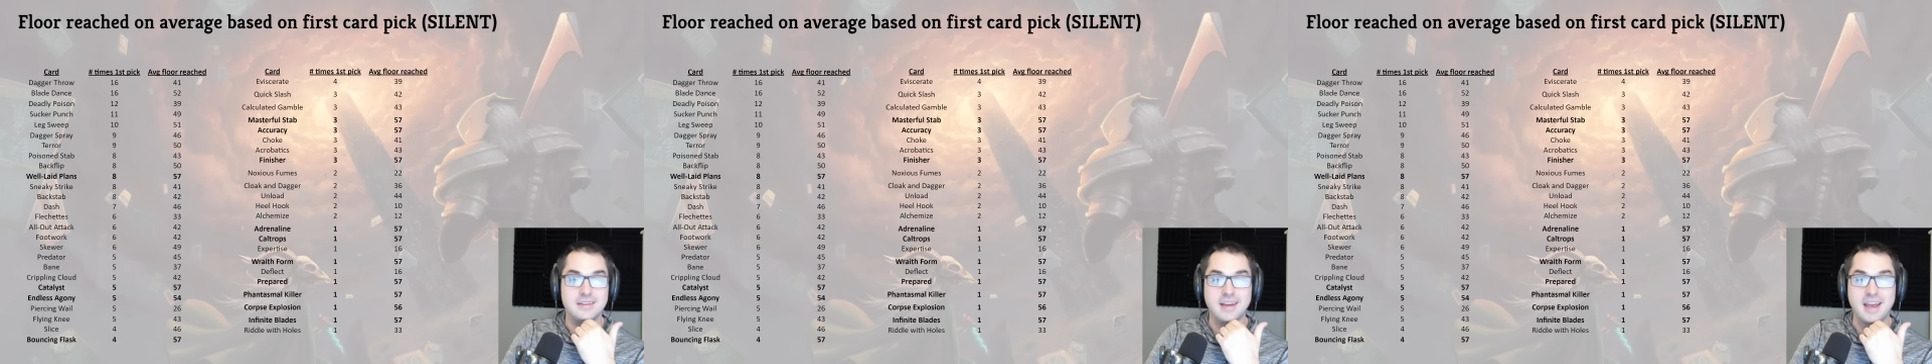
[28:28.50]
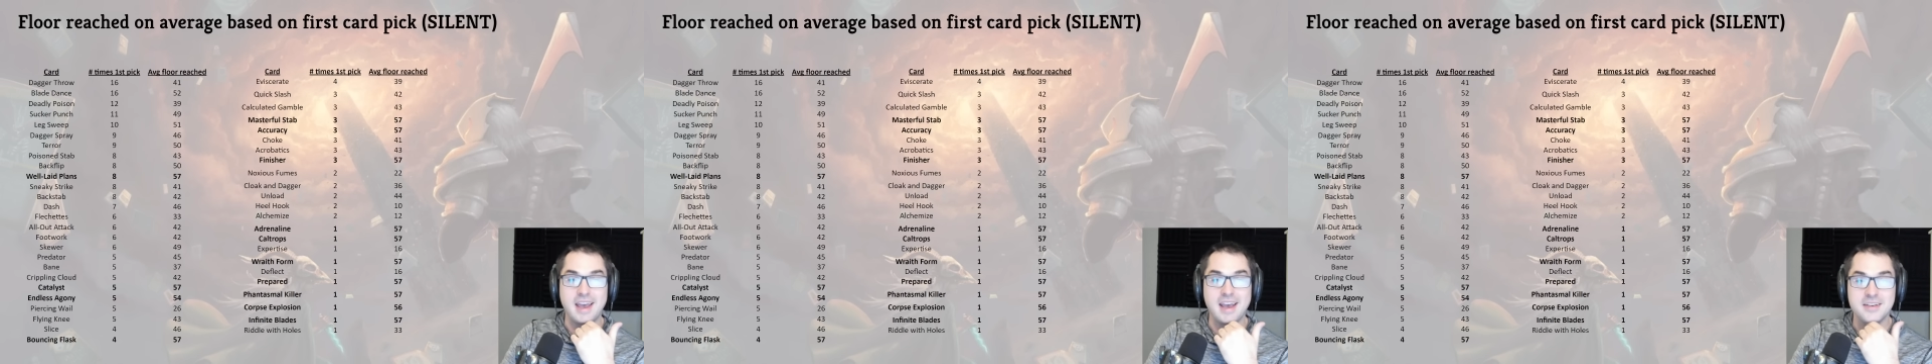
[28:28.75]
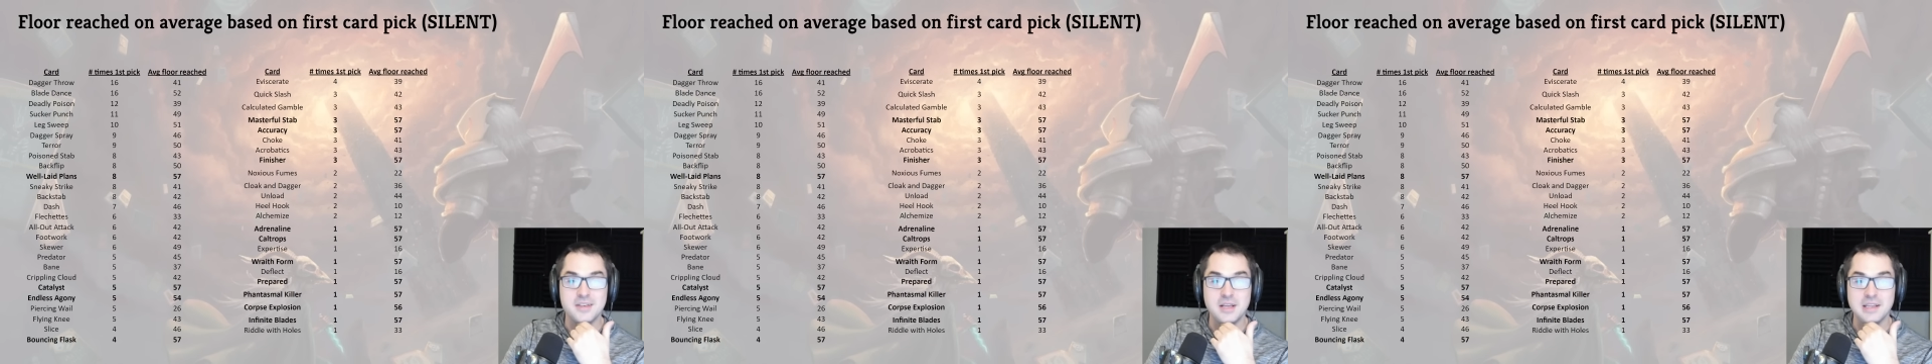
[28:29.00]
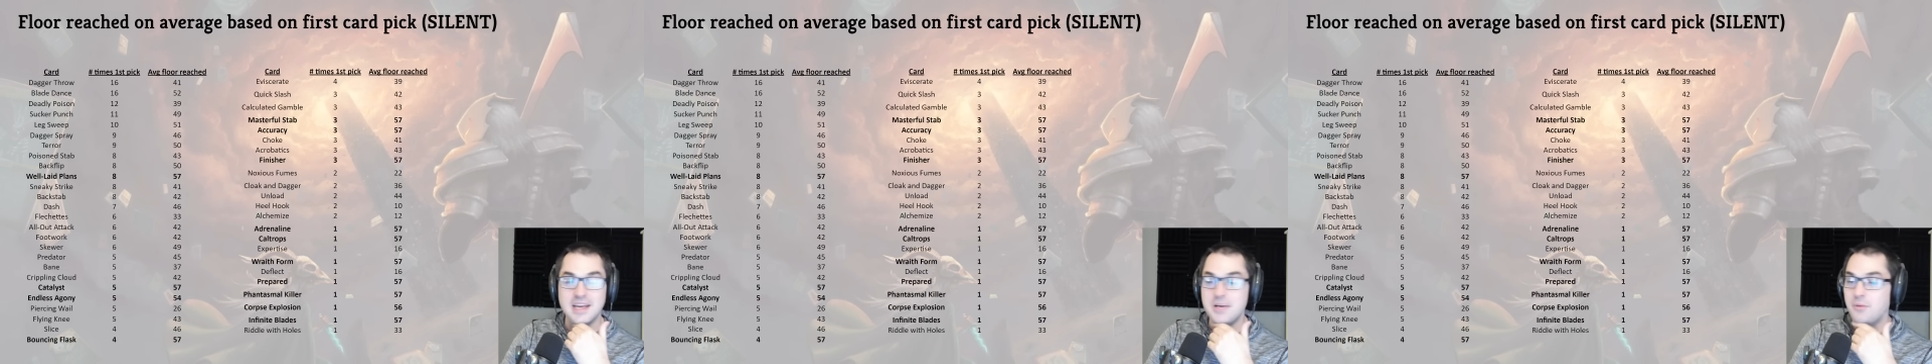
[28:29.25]
And
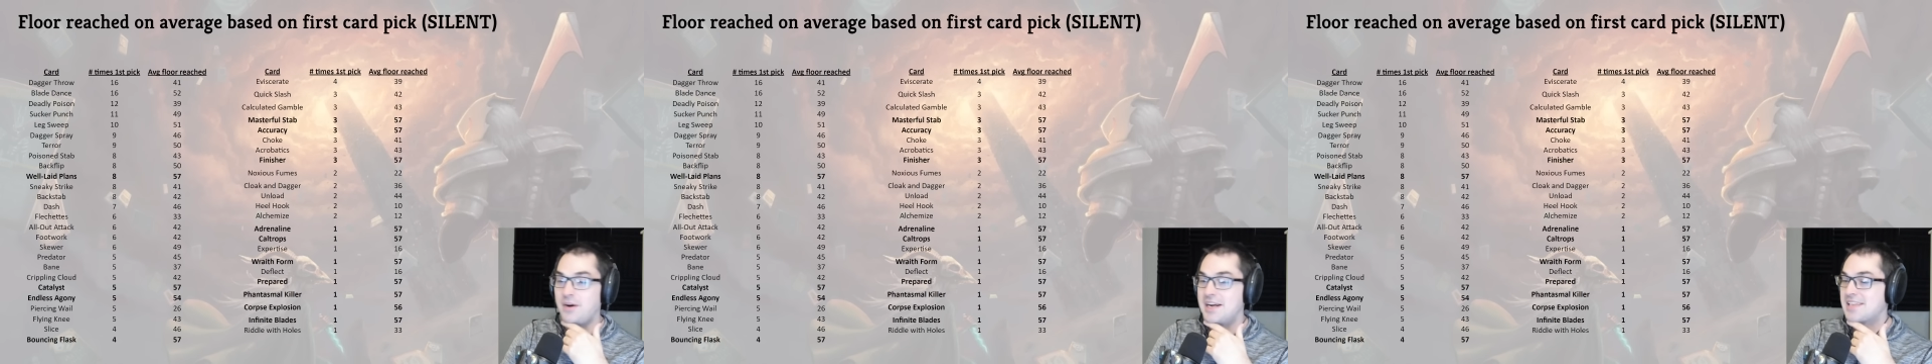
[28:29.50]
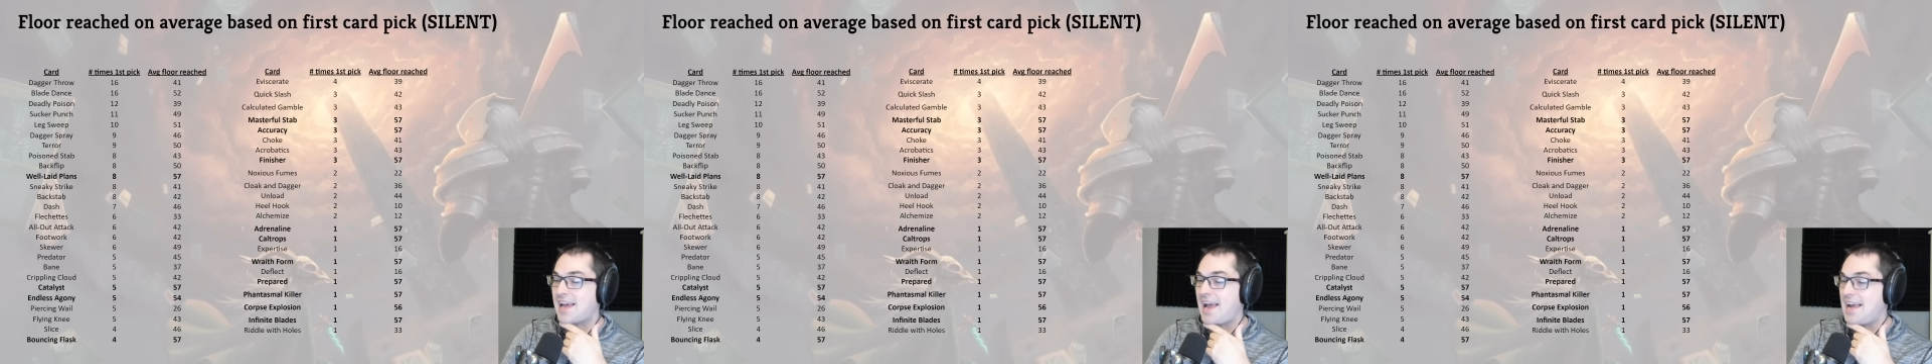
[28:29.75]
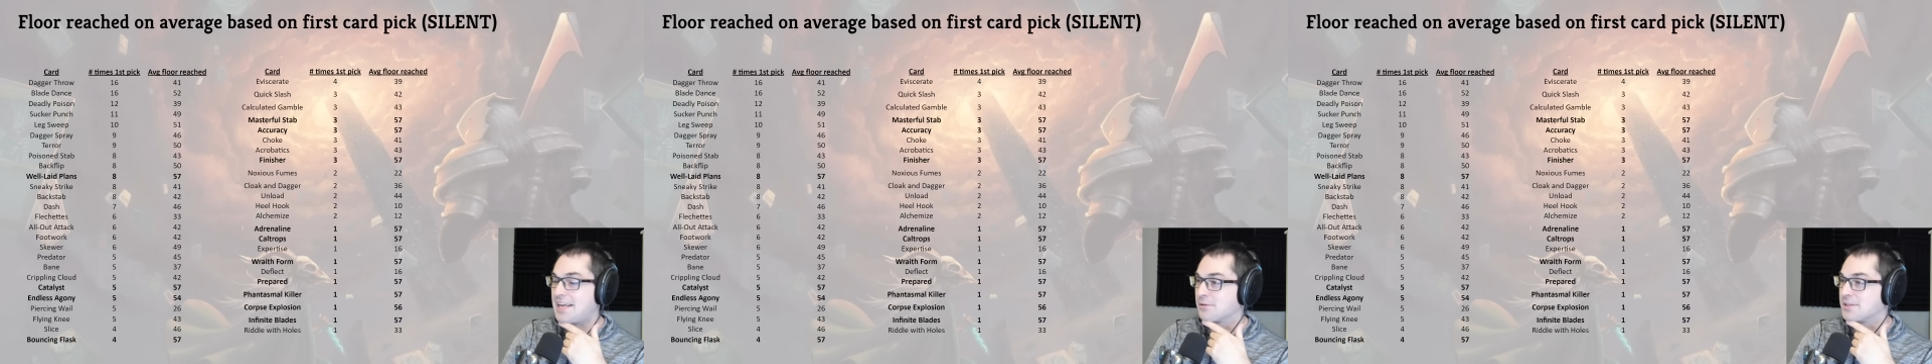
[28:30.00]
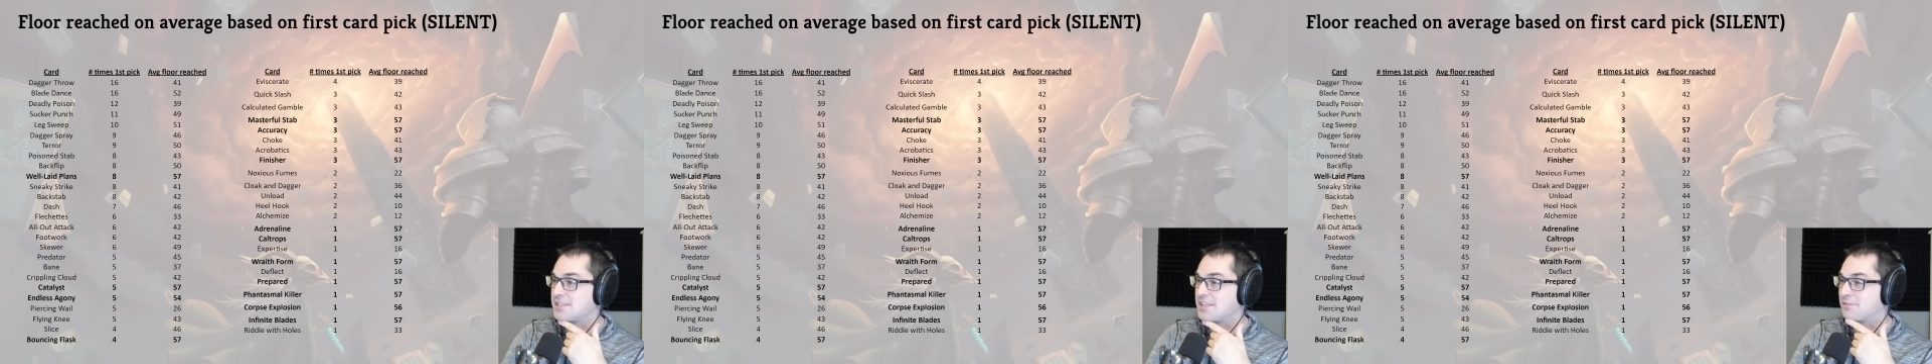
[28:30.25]
likewise,
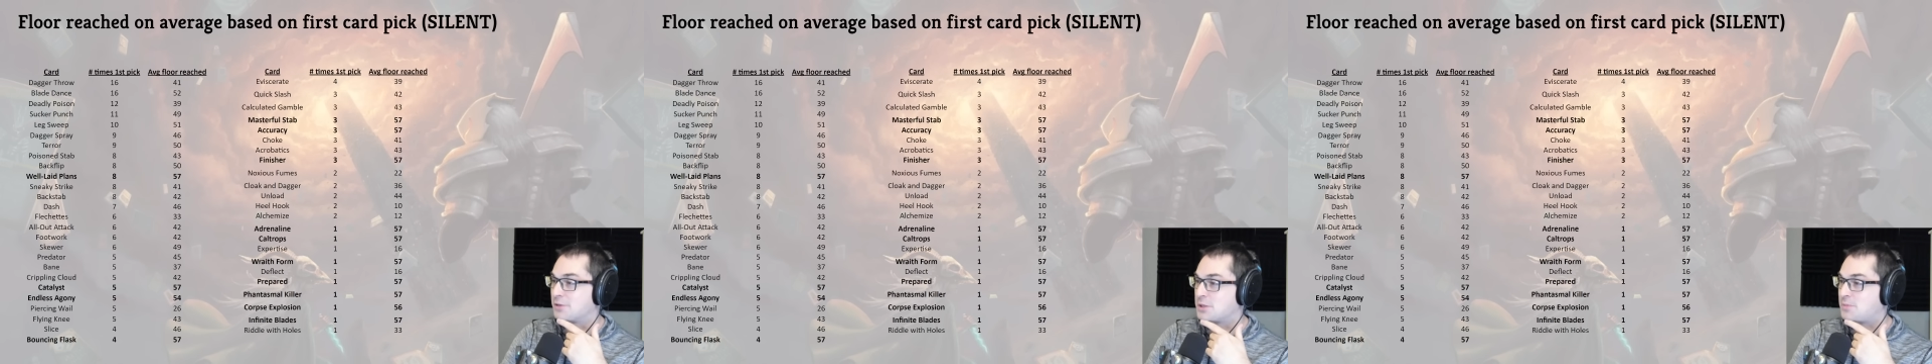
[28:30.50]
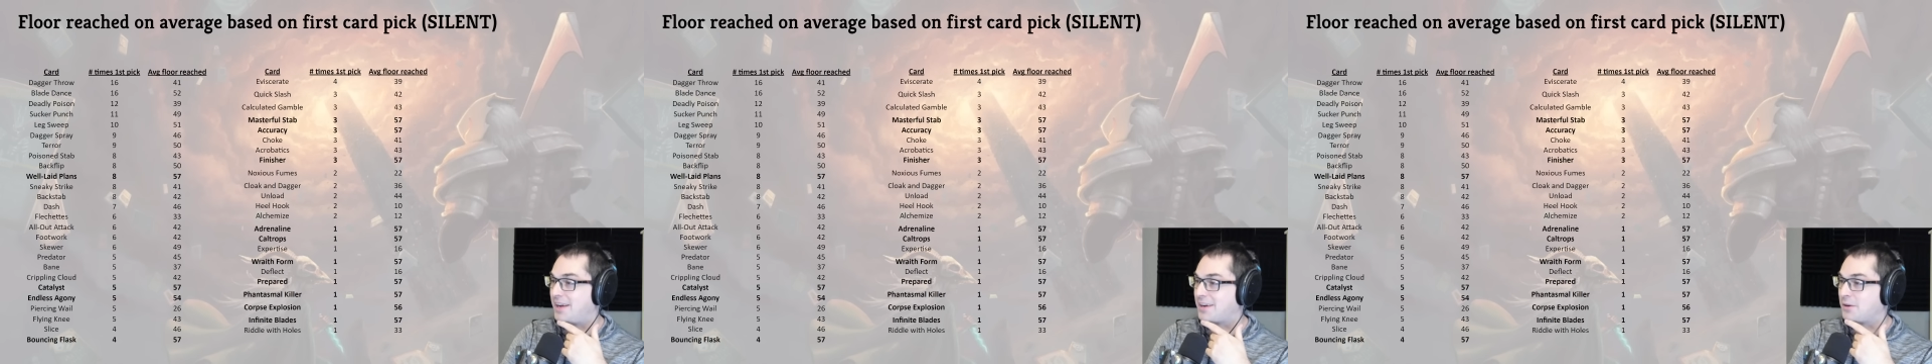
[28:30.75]
Accuracy first pick,